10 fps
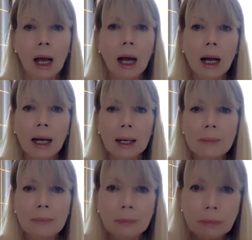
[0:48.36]

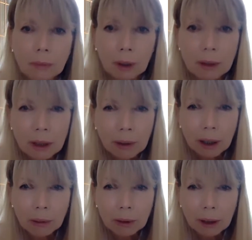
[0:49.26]
What's going
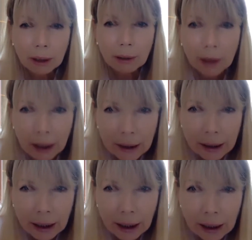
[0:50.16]
on with the internet
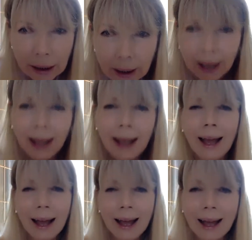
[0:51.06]
today?
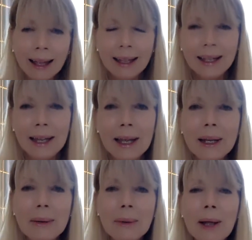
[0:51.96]

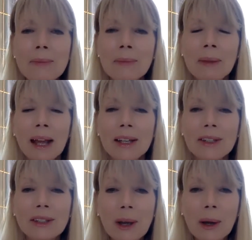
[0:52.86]
Anyway,
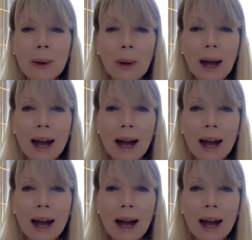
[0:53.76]
so